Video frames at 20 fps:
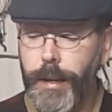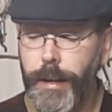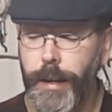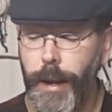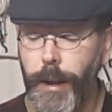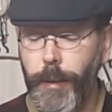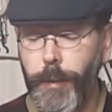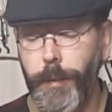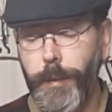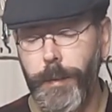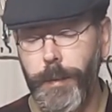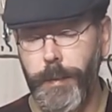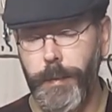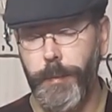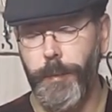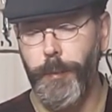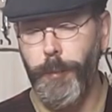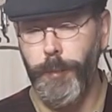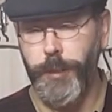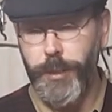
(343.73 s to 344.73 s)
Now,
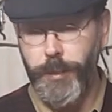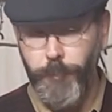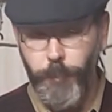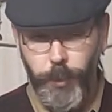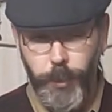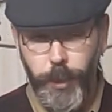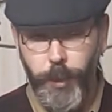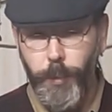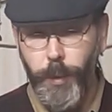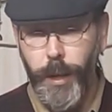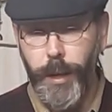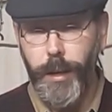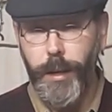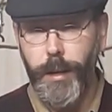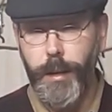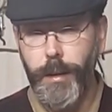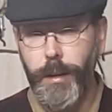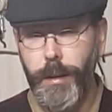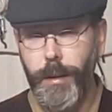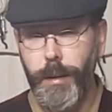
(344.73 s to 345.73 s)
really quick,
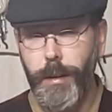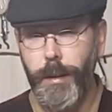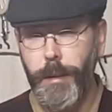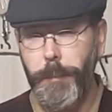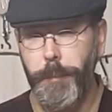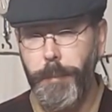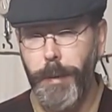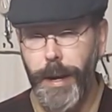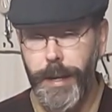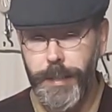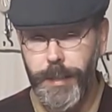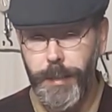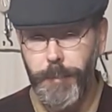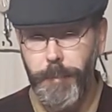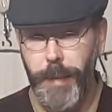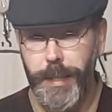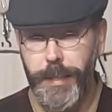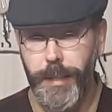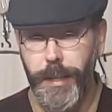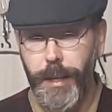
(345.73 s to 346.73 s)
Preston
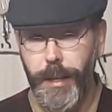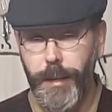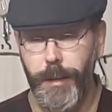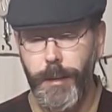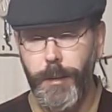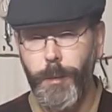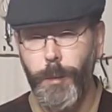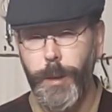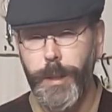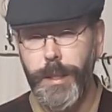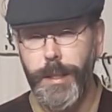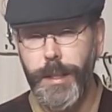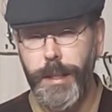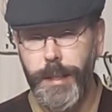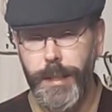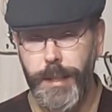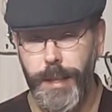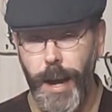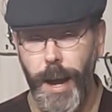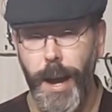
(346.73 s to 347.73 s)
mess kit was
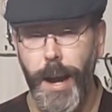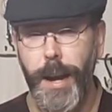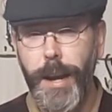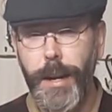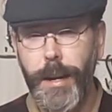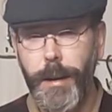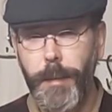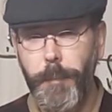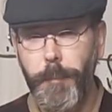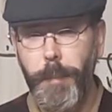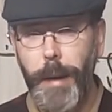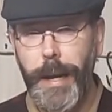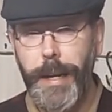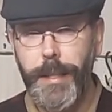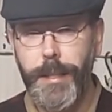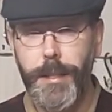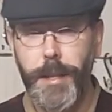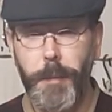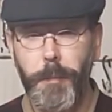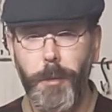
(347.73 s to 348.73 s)
designed by
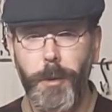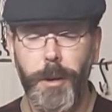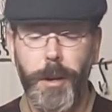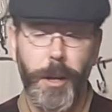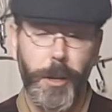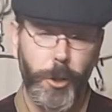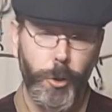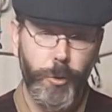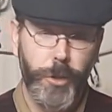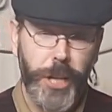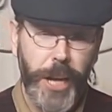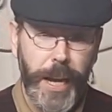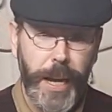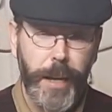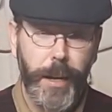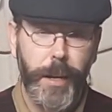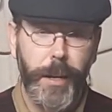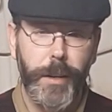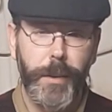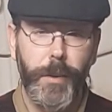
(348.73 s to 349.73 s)
someone, a
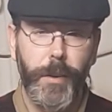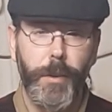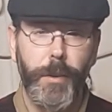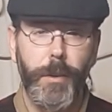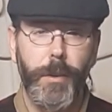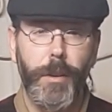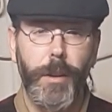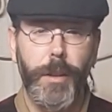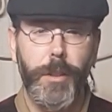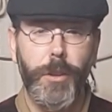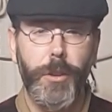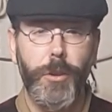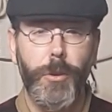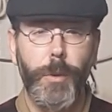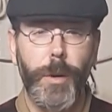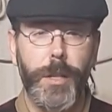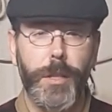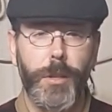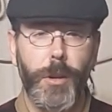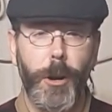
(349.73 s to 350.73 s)
lieutenant in the
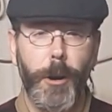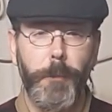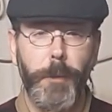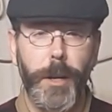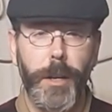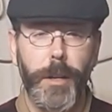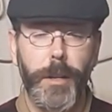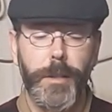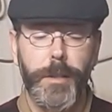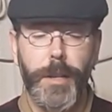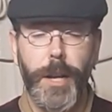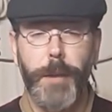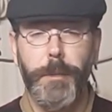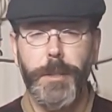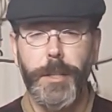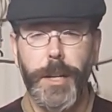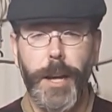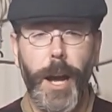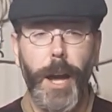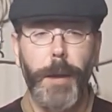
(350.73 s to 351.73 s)
U.S. Army. His name
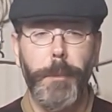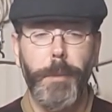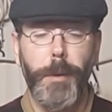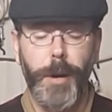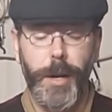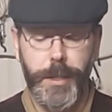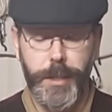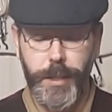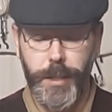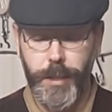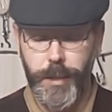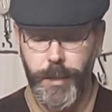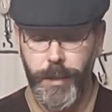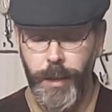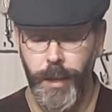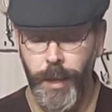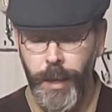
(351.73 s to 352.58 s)
is Guy Preston.